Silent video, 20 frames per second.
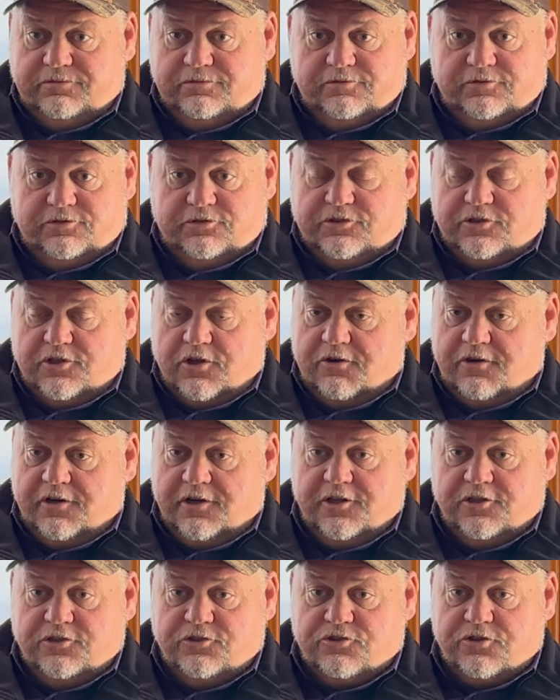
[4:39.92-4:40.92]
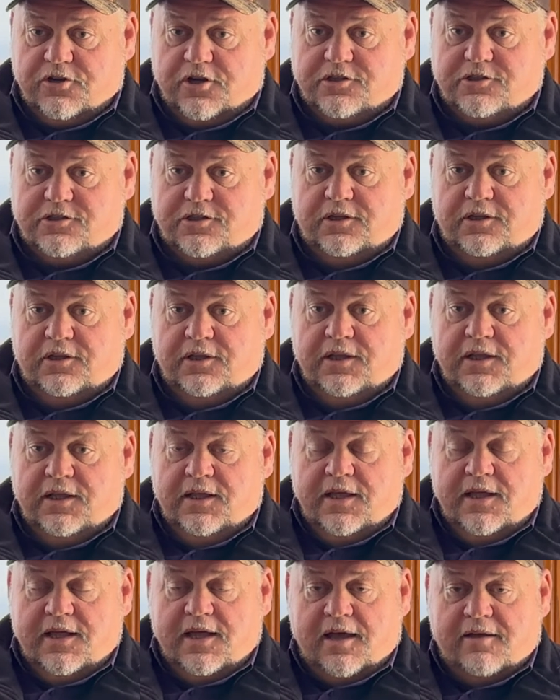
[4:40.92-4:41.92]
starting construction.
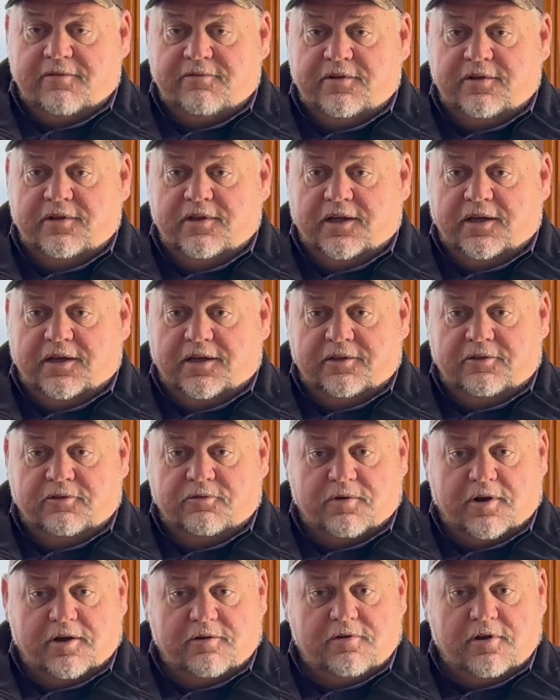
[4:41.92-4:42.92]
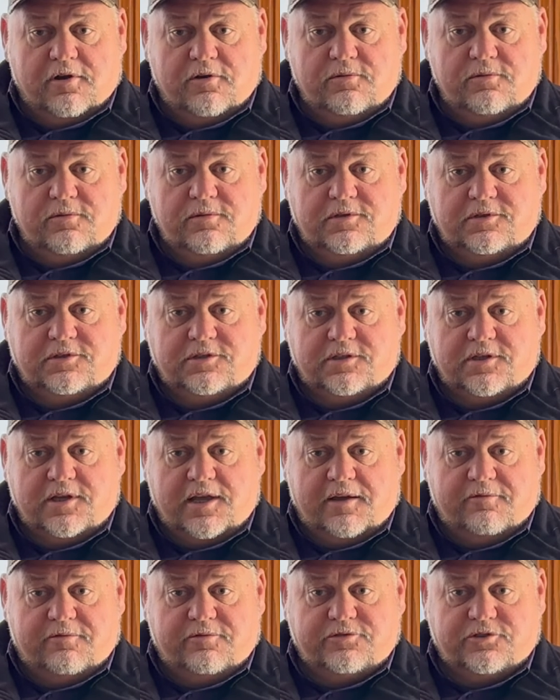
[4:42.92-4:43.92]
The railroads
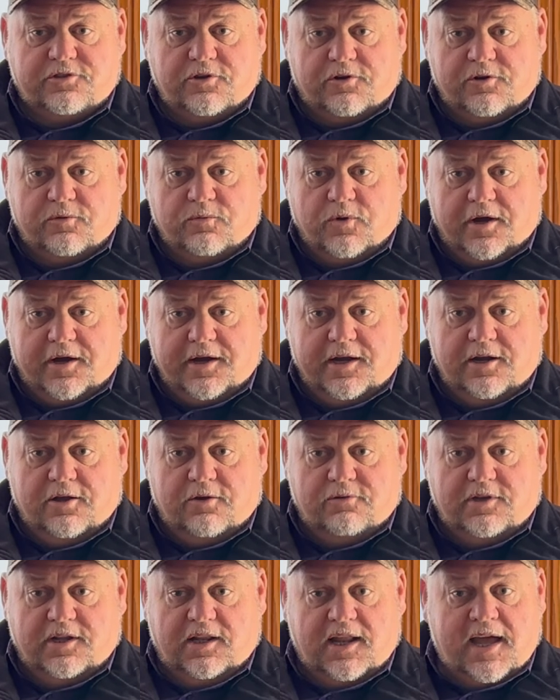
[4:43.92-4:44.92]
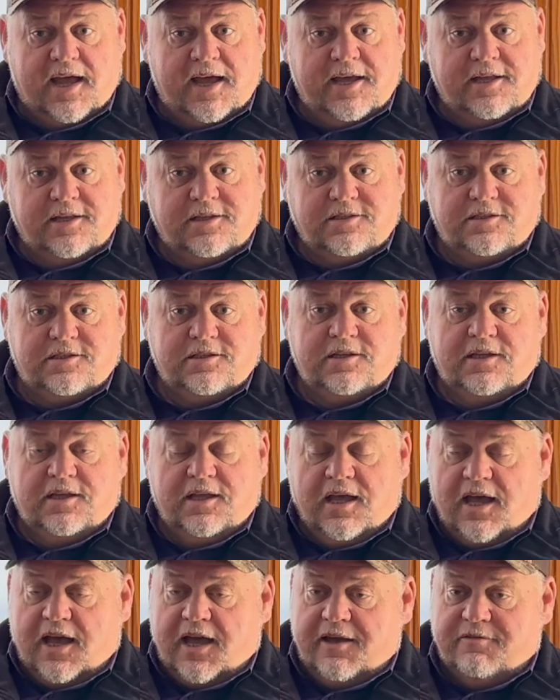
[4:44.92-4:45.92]
have started working on the lines.
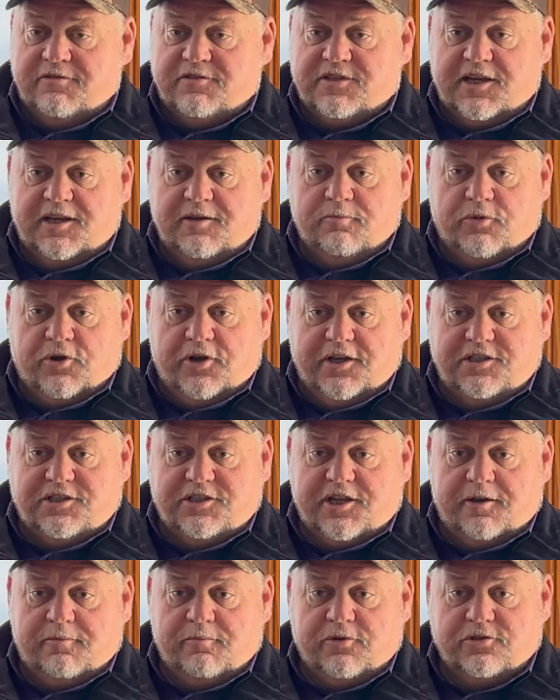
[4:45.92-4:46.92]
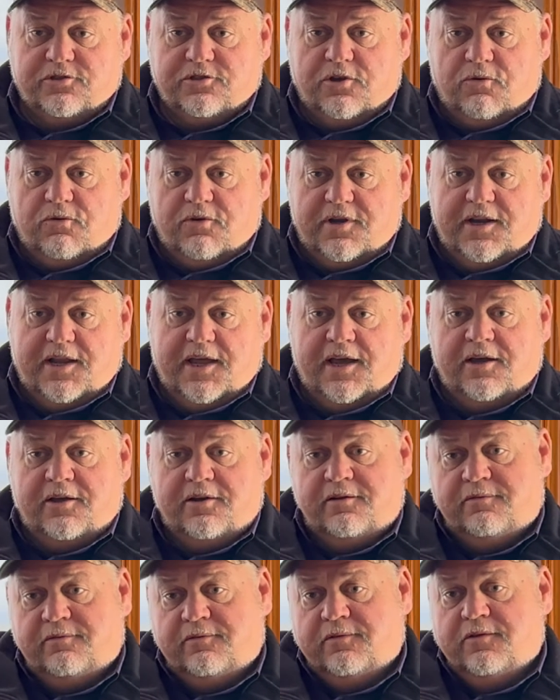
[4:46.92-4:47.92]
I have seen bridge timbers going
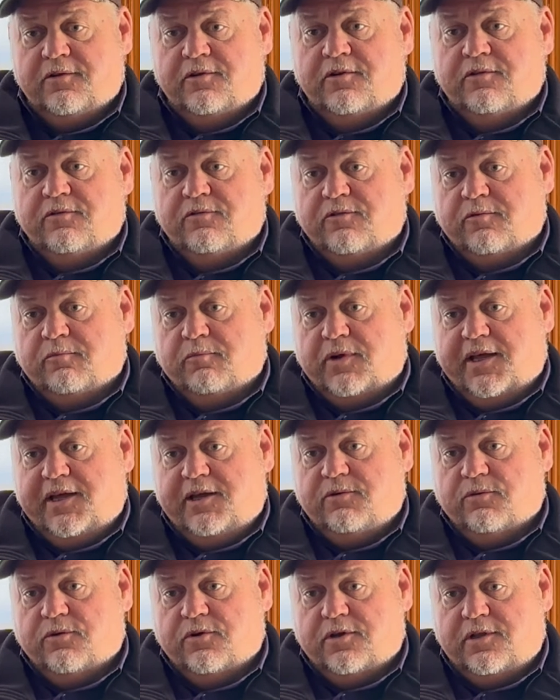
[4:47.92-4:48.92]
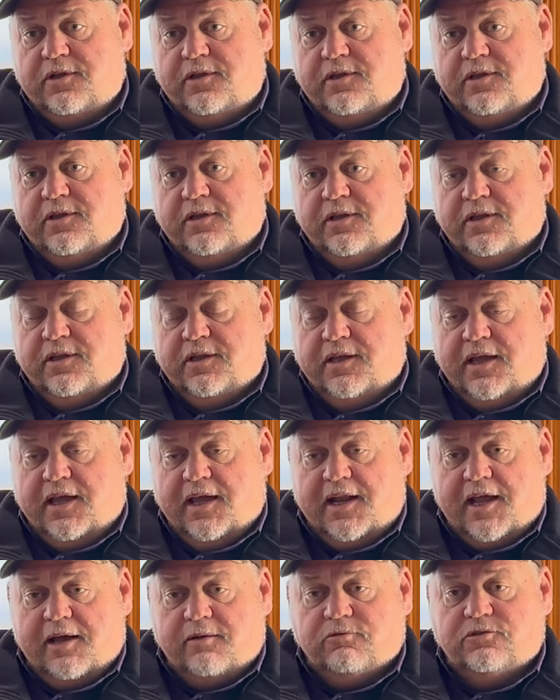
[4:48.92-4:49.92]
down from Bleakwood,
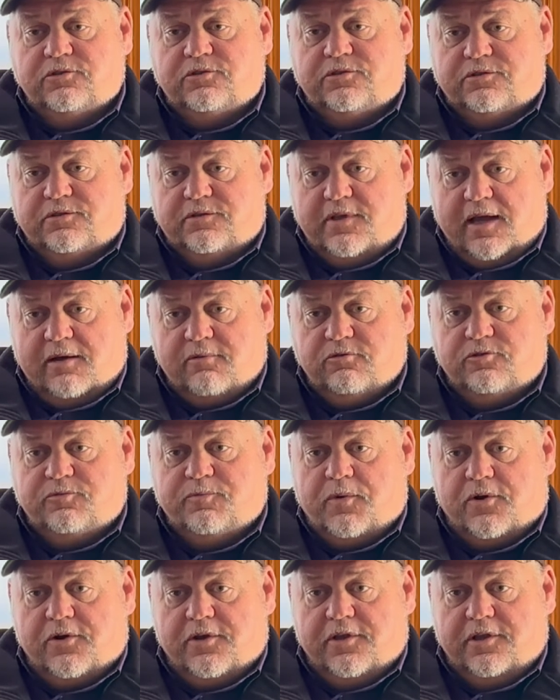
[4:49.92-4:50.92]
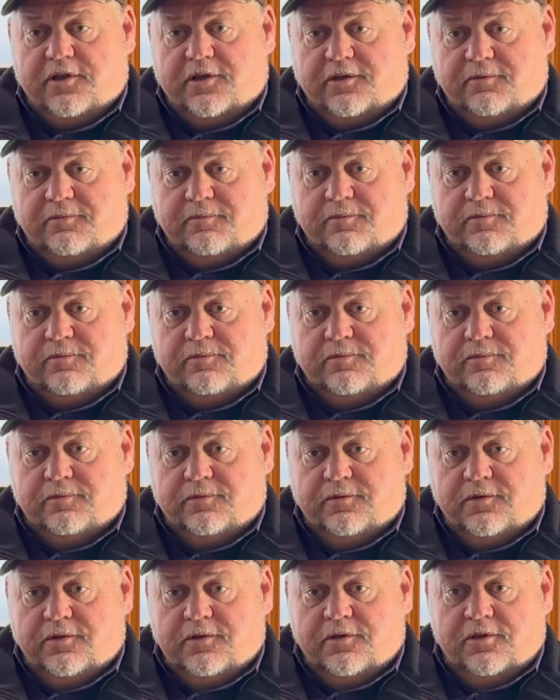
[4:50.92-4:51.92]
and that was part of the
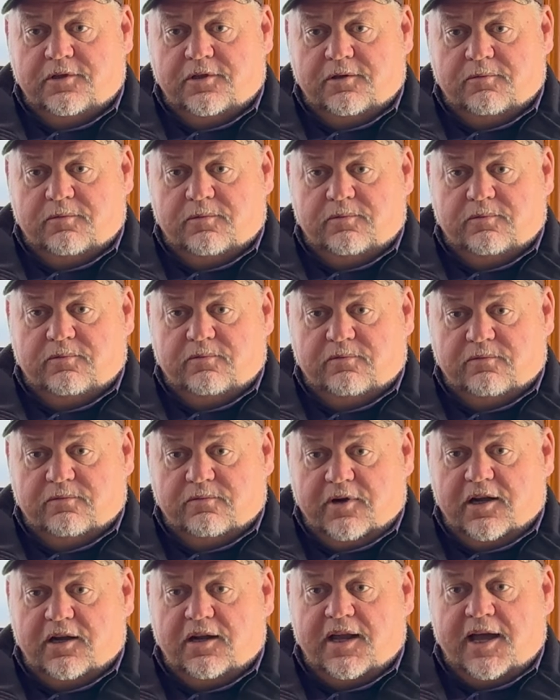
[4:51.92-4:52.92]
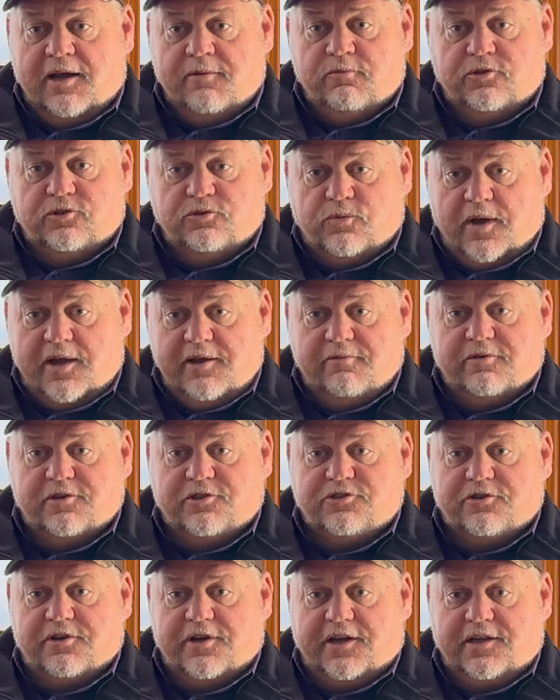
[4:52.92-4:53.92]
rail line was weight
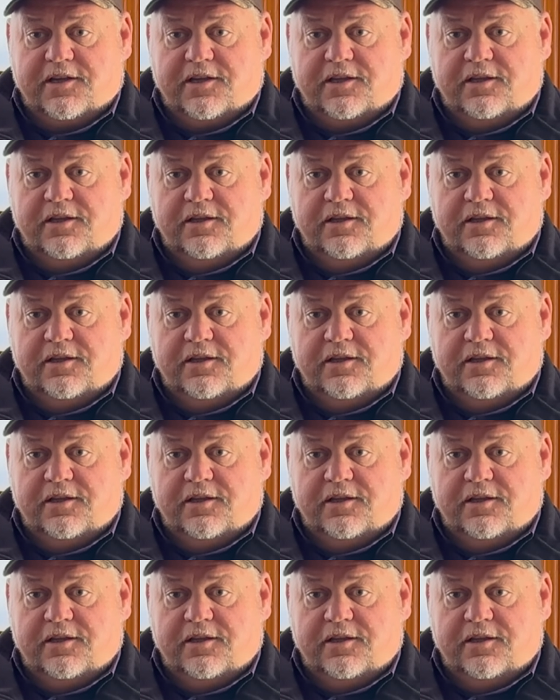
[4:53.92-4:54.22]
restricted.